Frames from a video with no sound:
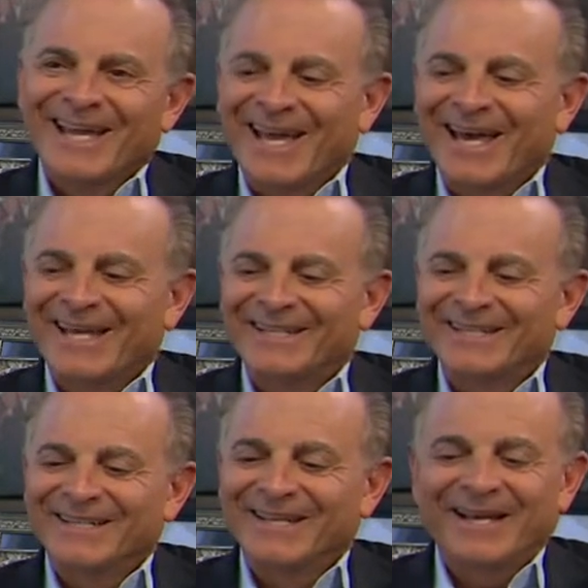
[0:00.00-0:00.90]
And
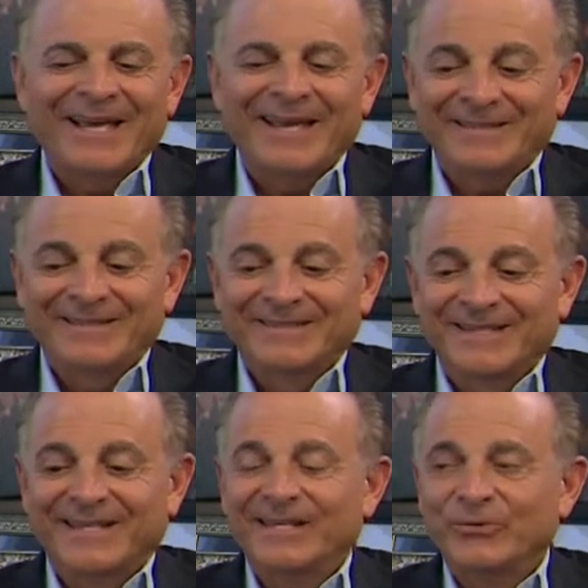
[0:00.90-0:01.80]
hey,
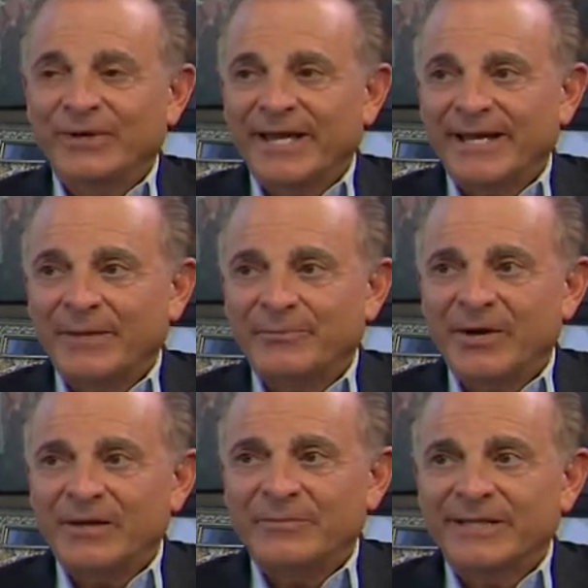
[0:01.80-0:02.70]
did anyone hang up
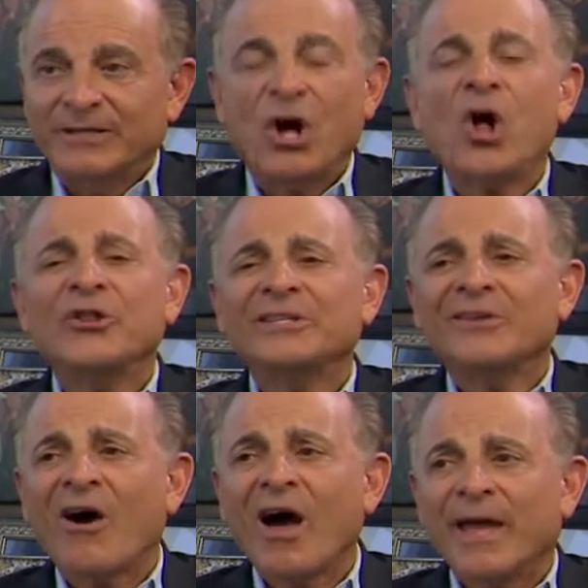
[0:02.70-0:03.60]
on me? All the
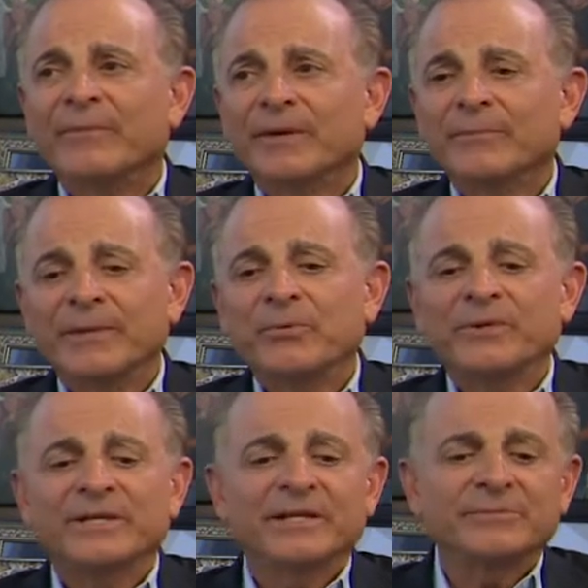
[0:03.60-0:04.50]
time. People
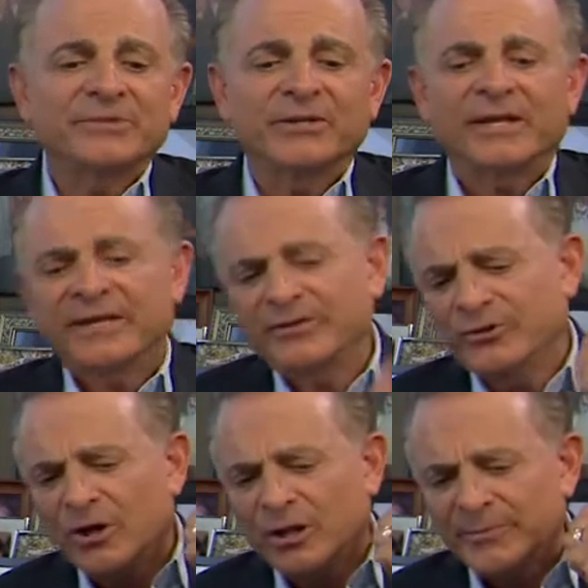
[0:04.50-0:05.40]
would get upset, hey, you're
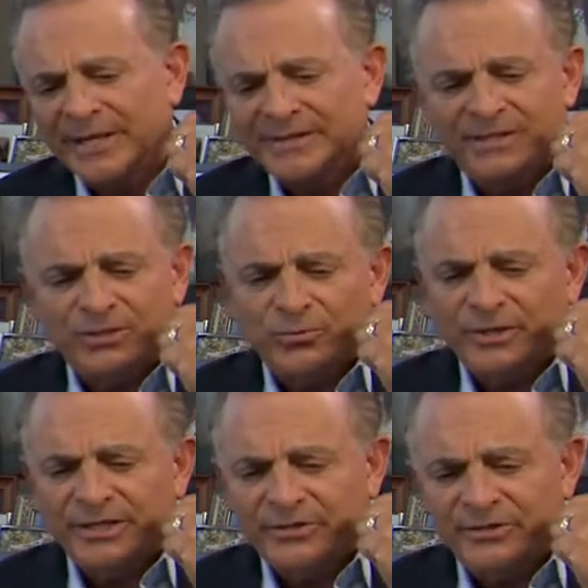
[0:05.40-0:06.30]
calling me at dinner, what
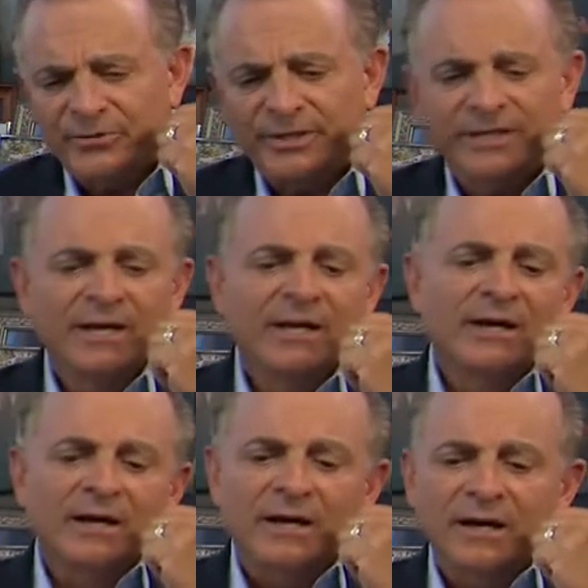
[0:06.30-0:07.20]
are you doing?
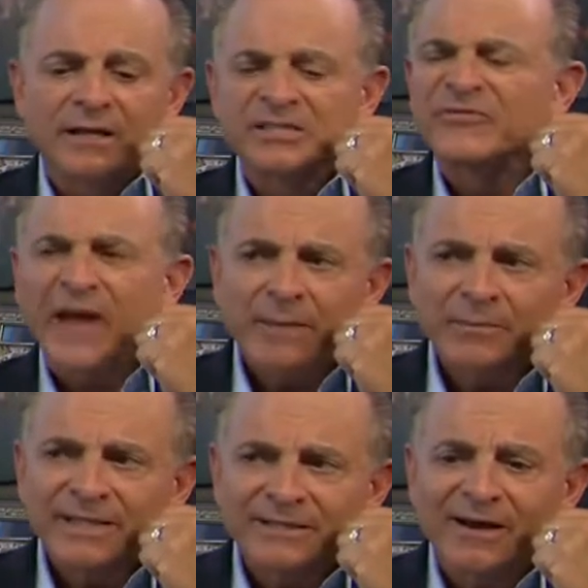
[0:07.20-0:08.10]
It's
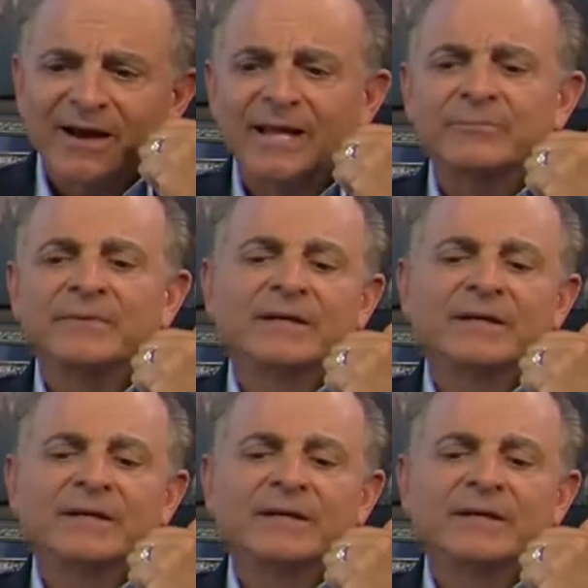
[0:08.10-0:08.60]
family time.